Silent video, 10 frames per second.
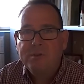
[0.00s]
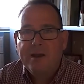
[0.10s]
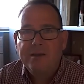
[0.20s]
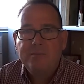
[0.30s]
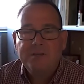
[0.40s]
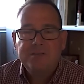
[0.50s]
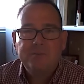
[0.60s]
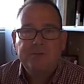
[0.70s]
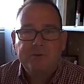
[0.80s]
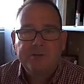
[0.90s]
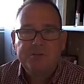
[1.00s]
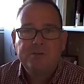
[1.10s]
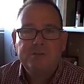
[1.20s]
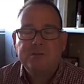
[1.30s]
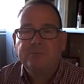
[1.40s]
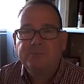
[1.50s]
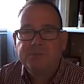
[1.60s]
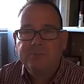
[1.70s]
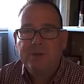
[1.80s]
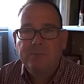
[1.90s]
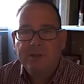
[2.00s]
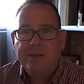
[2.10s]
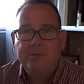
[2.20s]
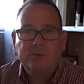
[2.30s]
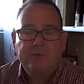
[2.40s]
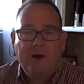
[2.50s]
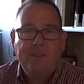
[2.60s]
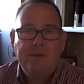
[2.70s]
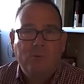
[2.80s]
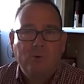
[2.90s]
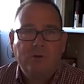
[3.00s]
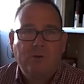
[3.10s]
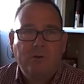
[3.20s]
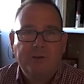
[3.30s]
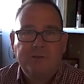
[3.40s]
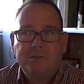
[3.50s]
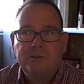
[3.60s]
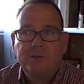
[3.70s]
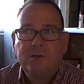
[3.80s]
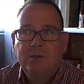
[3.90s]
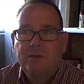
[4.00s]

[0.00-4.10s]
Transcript: there had to be some attrition. Some people had to move on that weren't going to